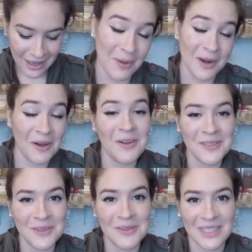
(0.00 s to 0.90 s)
but it
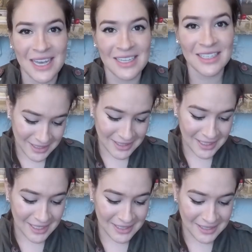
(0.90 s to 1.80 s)
also says this
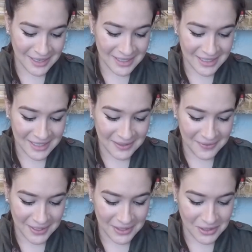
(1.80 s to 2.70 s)
tea is not a
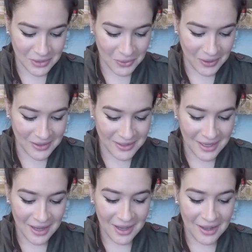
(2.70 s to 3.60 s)
significant source
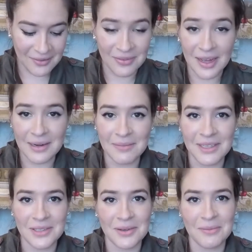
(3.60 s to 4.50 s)
of
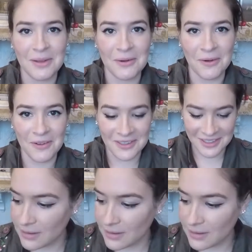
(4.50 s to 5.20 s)
vitamins or minerals.